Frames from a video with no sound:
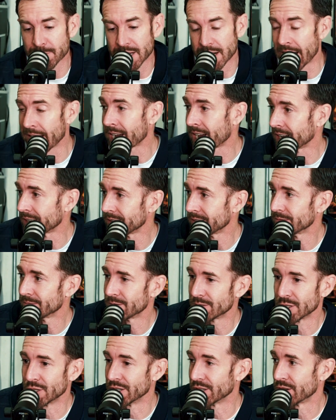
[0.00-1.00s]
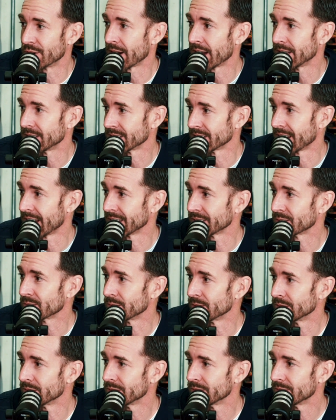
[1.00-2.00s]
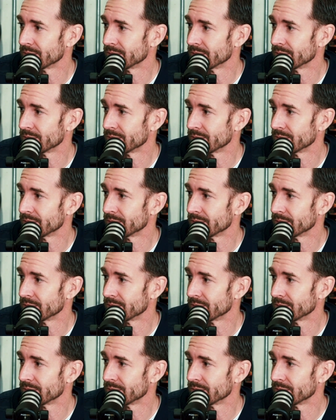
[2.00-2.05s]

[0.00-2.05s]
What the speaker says: but I got good grades in high school.